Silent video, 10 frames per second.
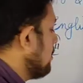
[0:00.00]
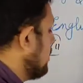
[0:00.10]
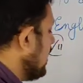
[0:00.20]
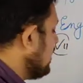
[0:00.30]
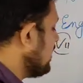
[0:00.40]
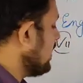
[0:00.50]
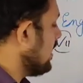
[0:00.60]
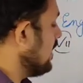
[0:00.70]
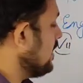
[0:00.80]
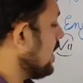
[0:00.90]
But
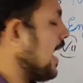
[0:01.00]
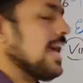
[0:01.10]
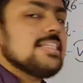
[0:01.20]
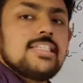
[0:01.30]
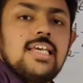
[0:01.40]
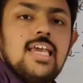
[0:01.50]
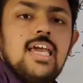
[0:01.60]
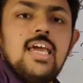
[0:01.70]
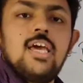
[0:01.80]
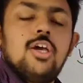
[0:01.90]
in
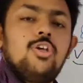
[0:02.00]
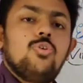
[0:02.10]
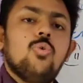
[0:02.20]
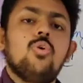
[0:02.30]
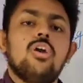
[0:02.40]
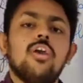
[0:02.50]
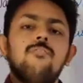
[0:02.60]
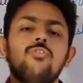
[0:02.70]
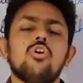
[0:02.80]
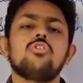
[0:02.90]
essay, you
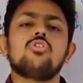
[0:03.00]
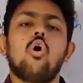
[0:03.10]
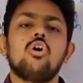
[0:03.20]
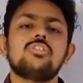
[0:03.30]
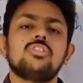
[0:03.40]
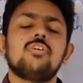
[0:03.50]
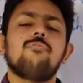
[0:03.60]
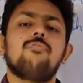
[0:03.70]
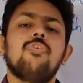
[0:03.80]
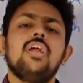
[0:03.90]
give your thoughts
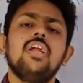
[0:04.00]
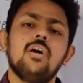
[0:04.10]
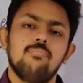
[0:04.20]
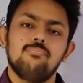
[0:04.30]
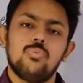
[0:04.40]
the freedom.